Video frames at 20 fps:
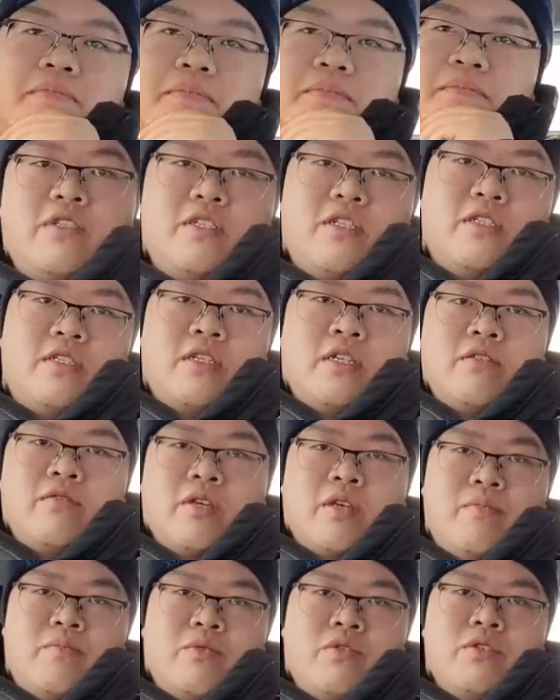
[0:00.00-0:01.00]
Then you
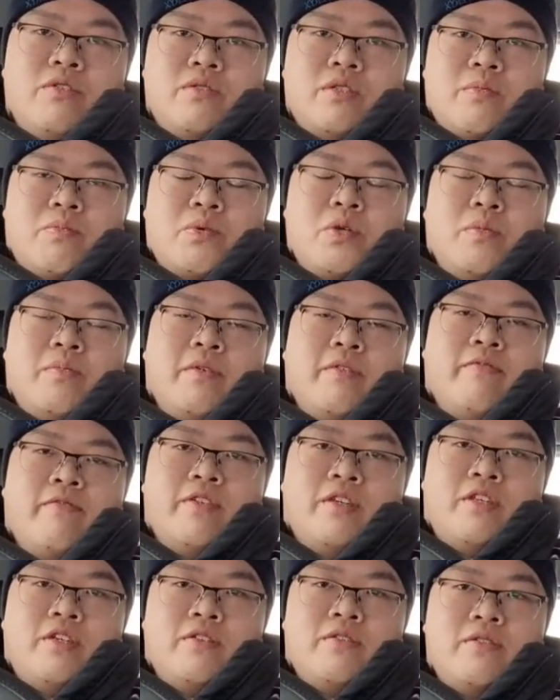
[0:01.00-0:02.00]
can produce a proper
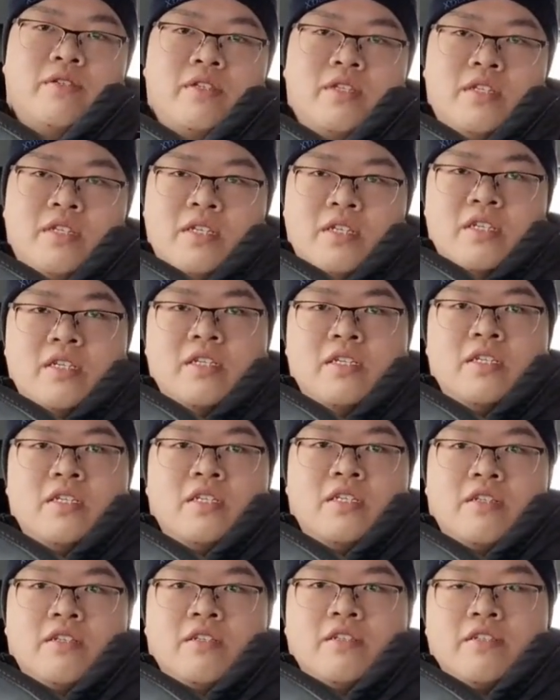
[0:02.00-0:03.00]
video.
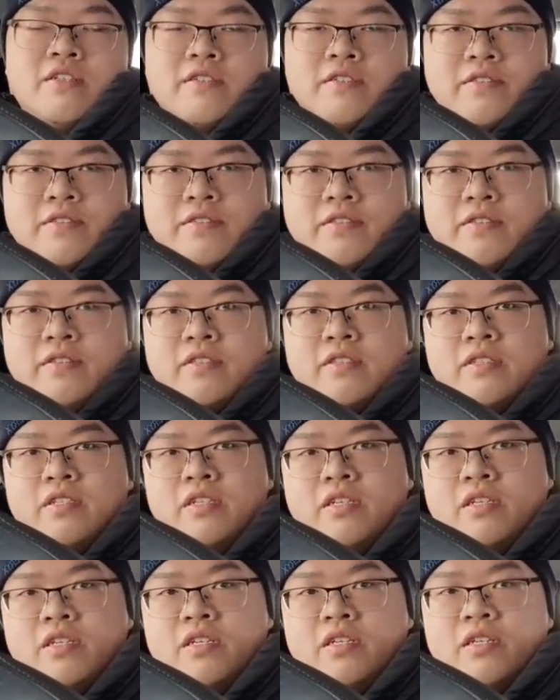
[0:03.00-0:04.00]

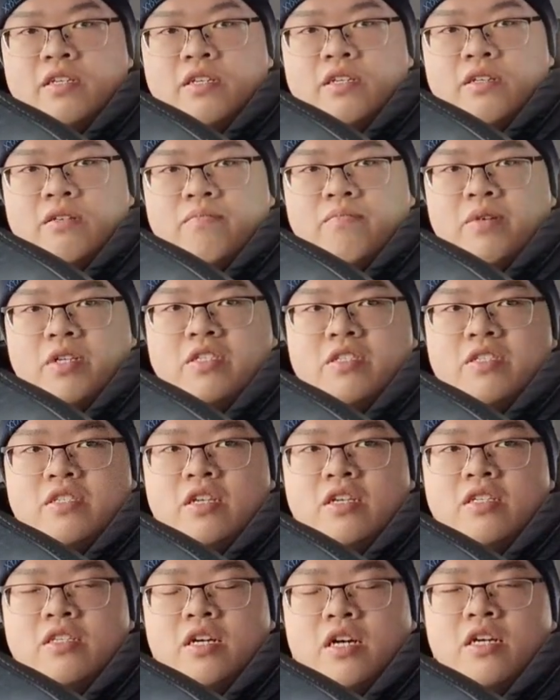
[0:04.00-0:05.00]
The
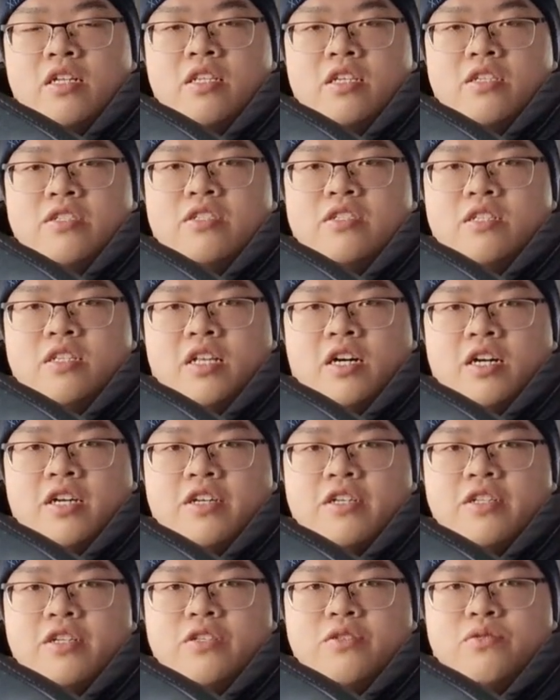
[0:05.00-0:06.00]
thing I least
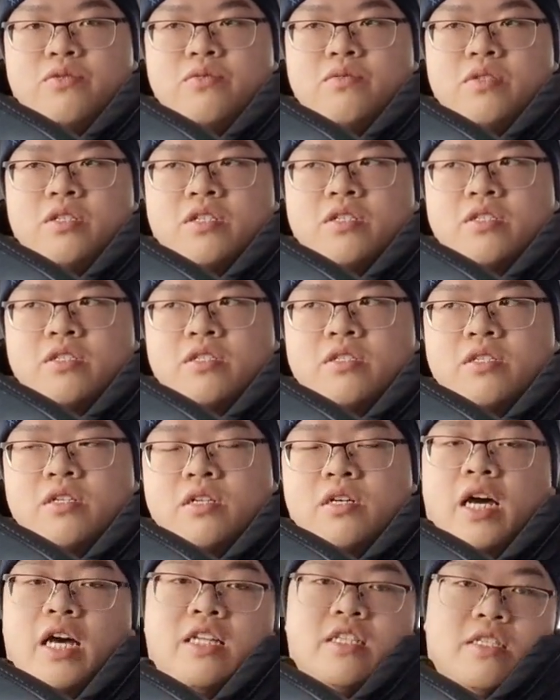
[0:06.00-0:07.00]
likely doing is
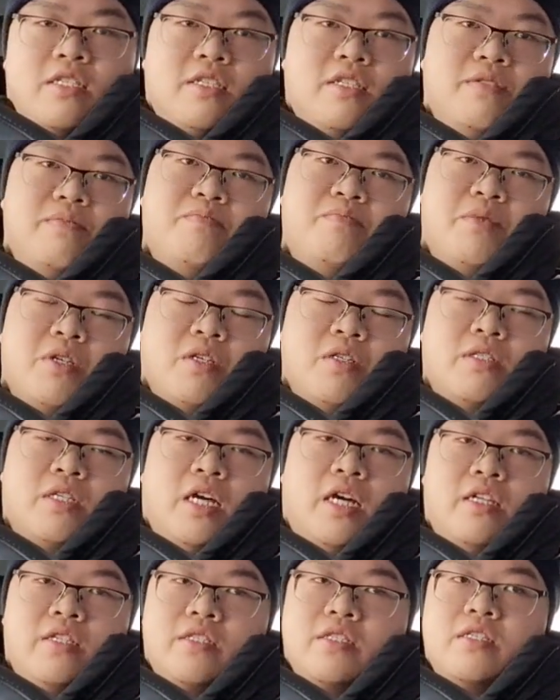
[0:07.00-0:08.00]
editing, because
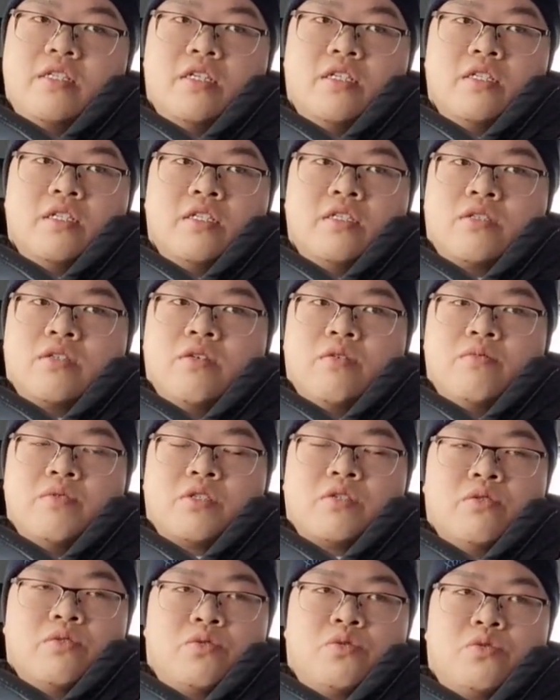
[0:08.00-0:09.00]
editing is always
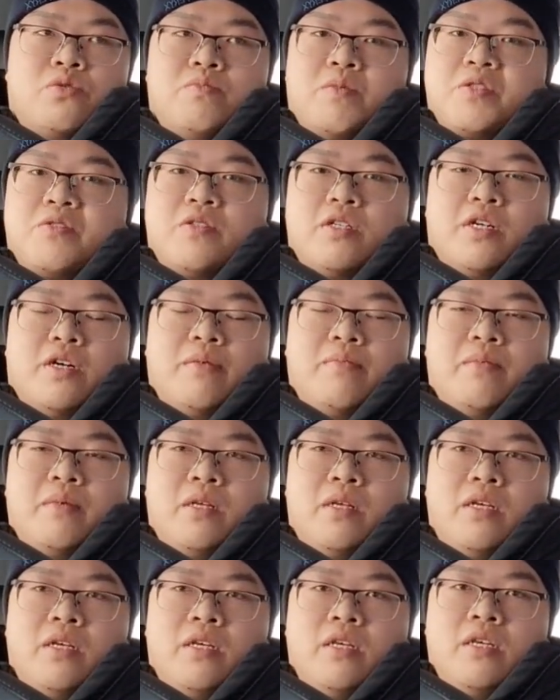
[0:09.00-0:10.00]
cost too much time,
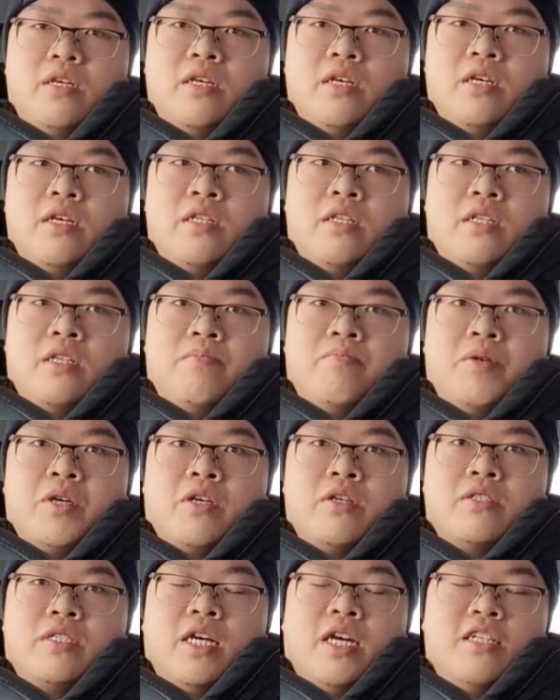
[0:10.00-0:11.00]
and
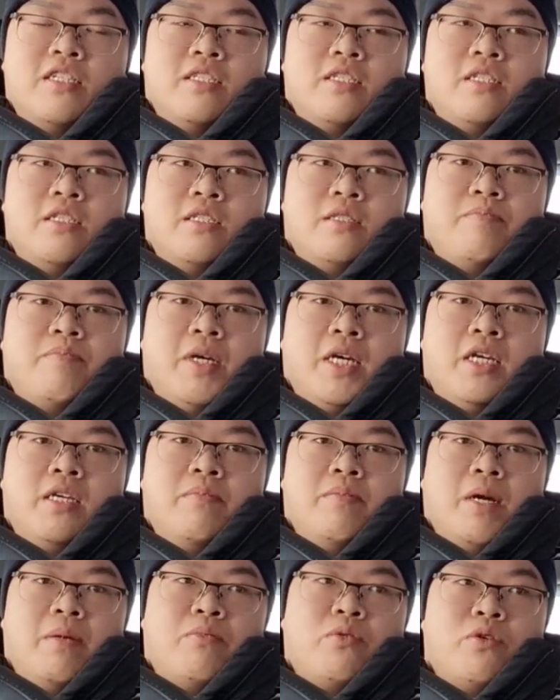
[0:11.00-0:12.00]
because editor is paid
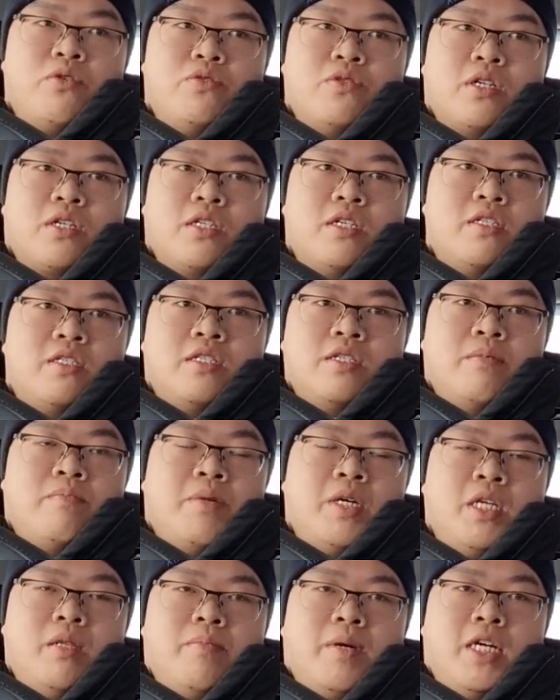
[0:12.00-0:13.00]
by project instead of
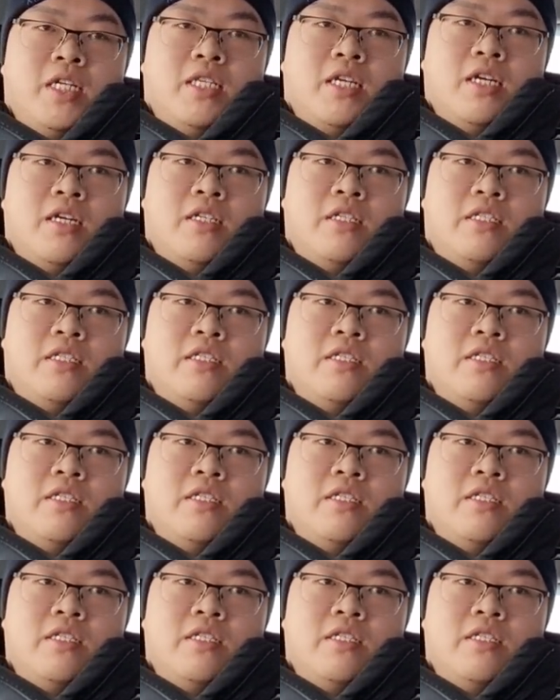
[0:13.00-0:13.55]
paid by days,